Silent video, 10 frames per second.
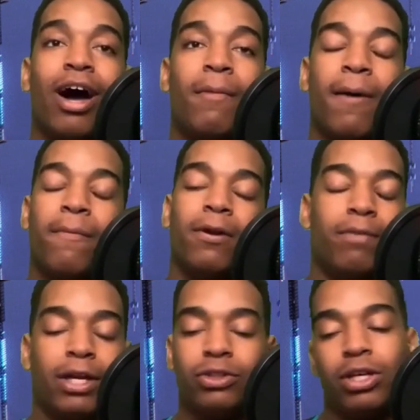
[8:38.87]
I might put a
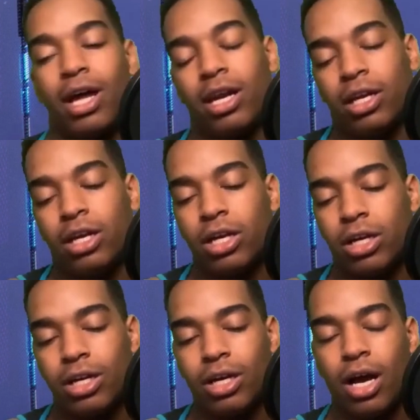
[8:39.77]
picture of that in
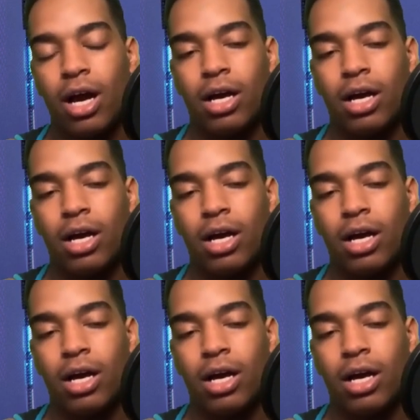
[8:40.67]
here.